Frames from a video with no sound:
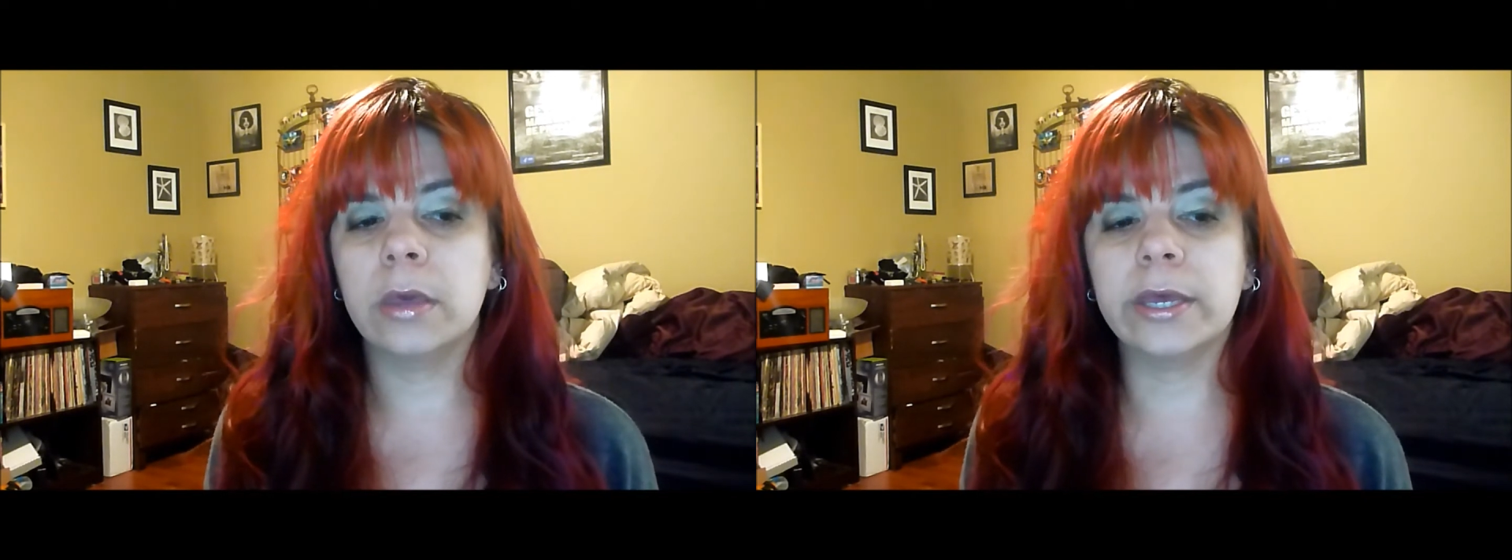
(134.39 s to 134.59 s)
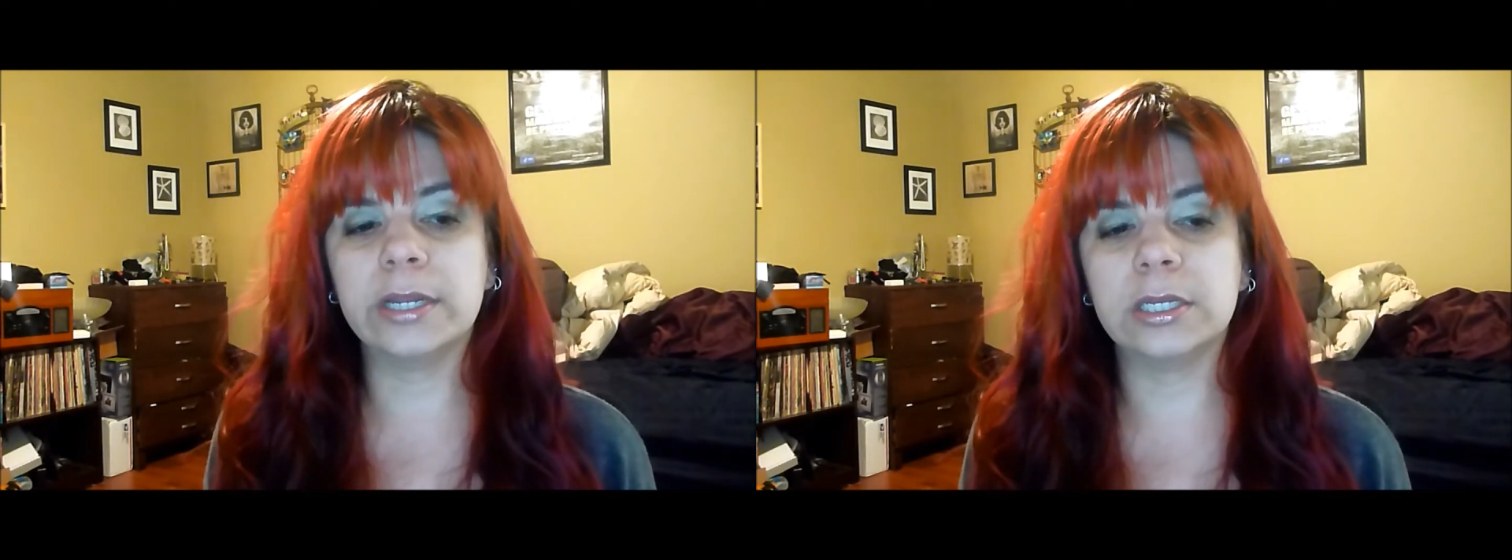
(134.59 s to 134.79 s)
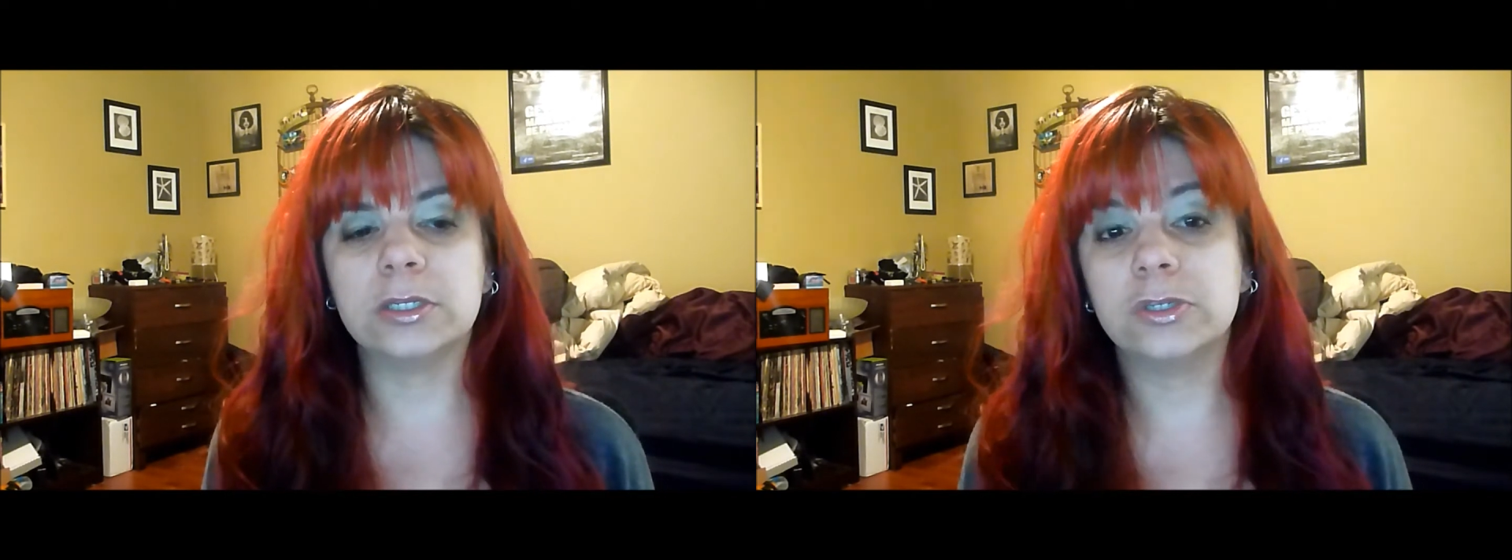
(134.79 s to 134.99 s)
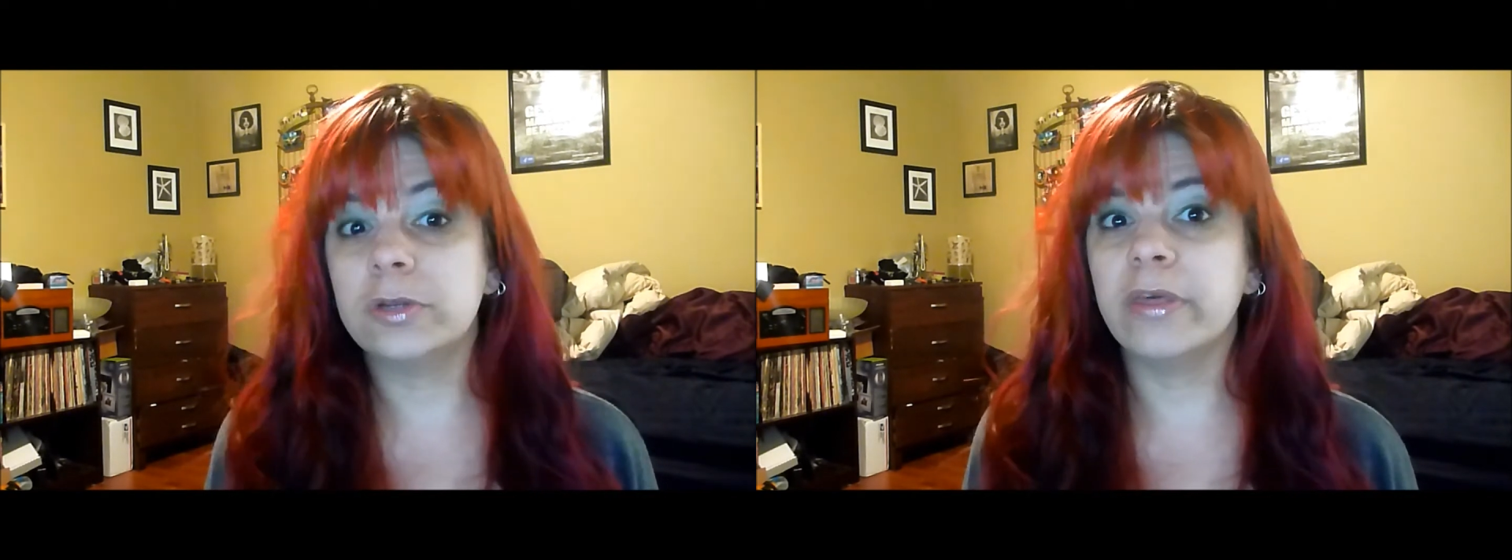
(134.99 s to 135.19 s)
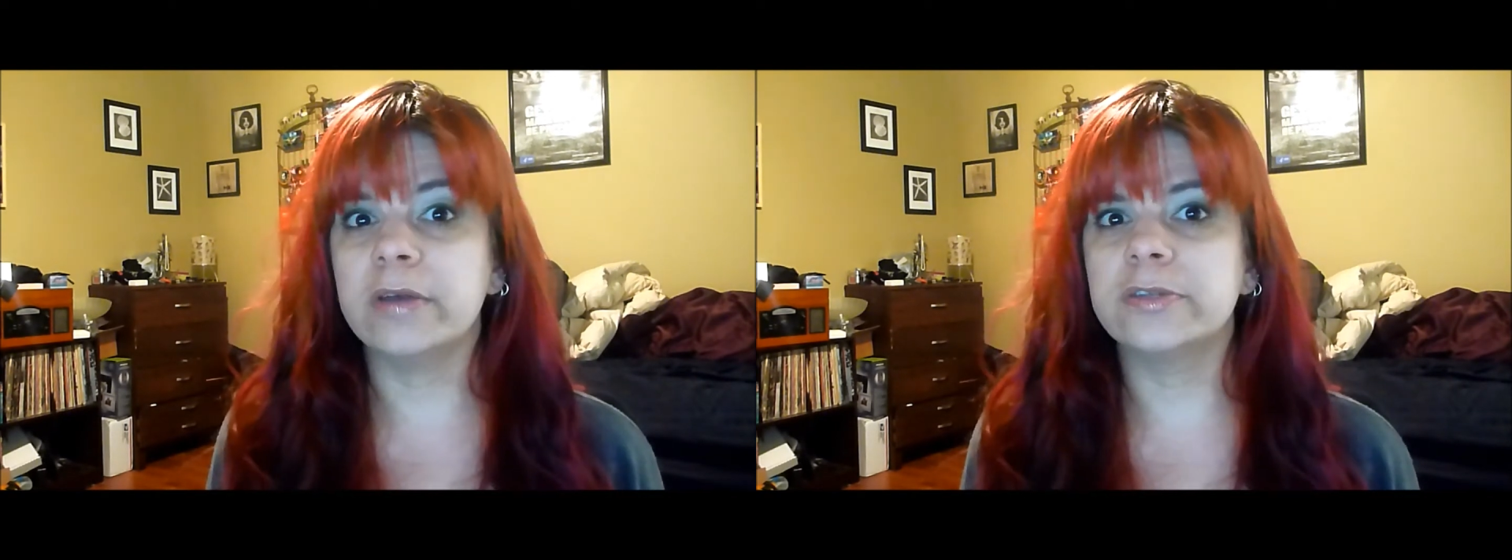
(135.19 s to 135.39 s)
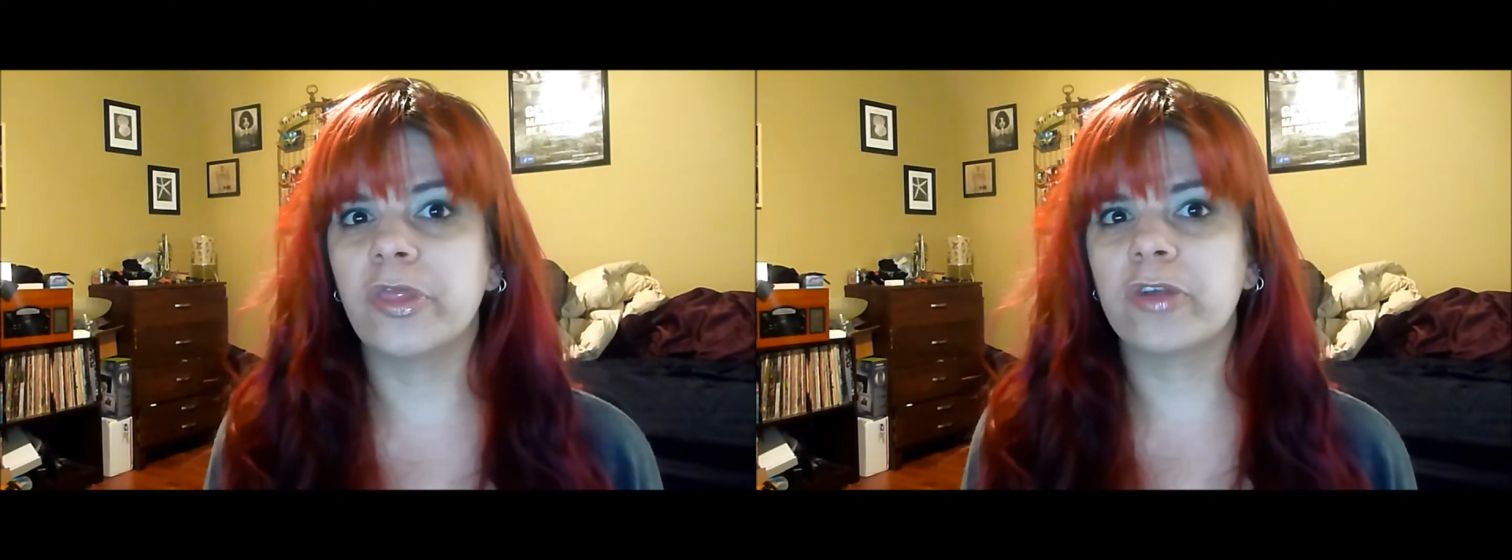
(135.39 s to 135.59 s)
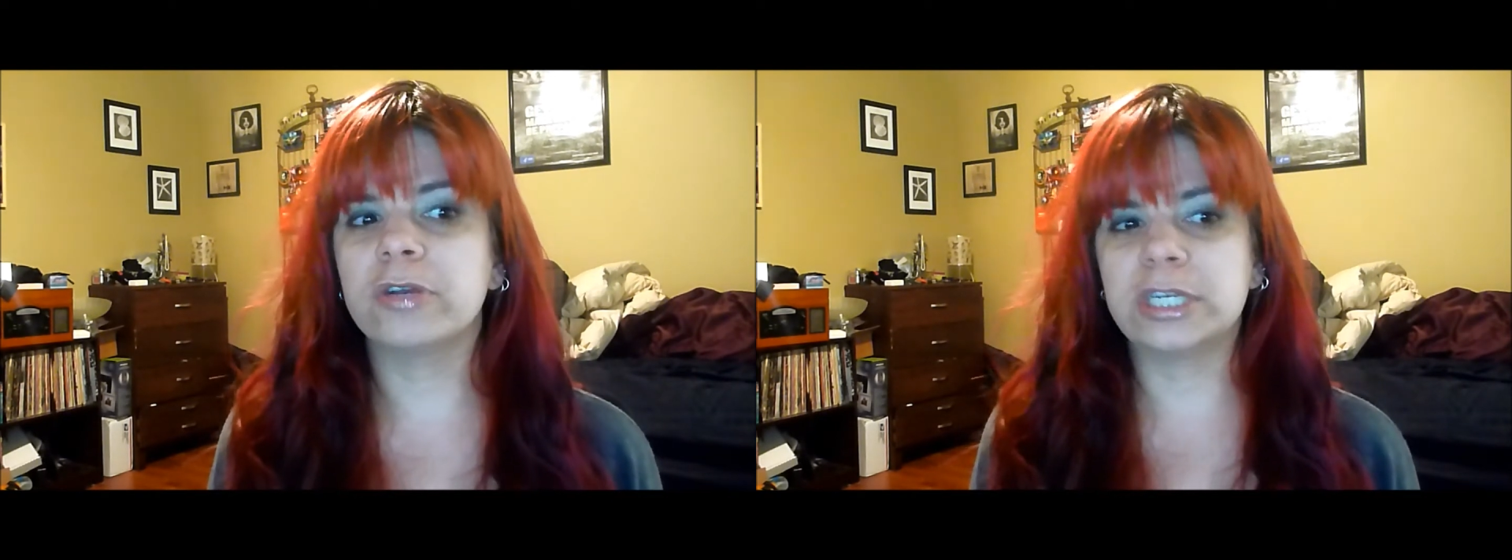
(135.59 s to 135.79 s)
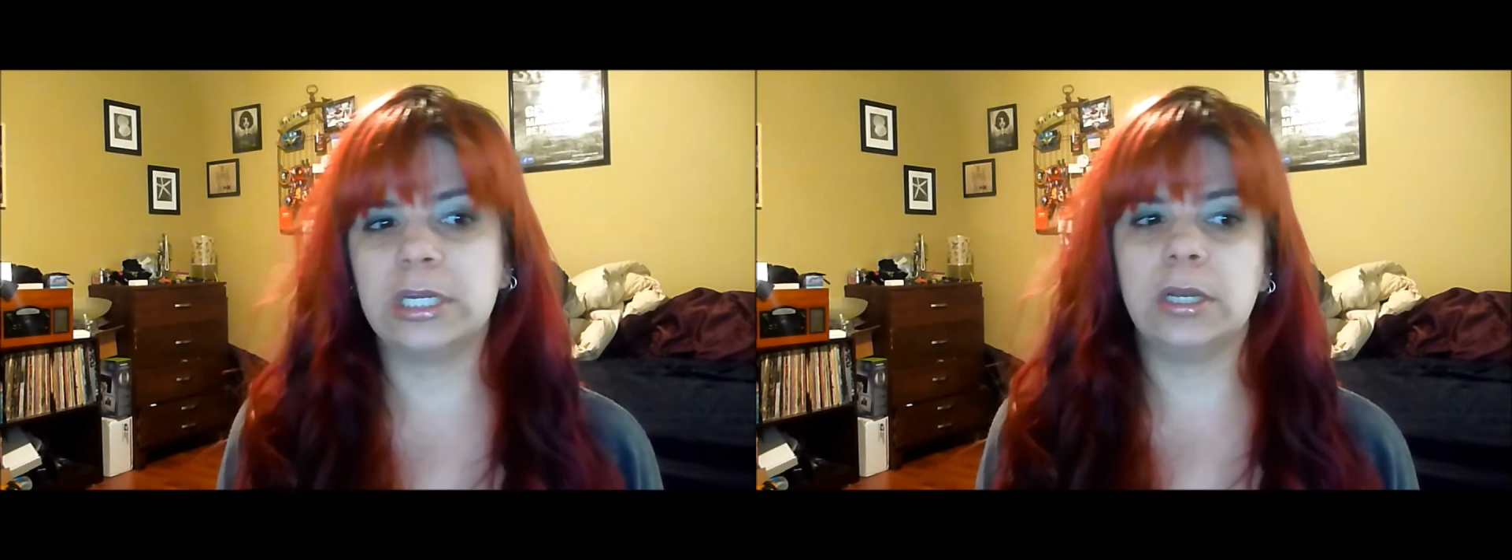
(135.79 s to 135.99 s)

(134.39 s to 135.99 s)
It is 2013,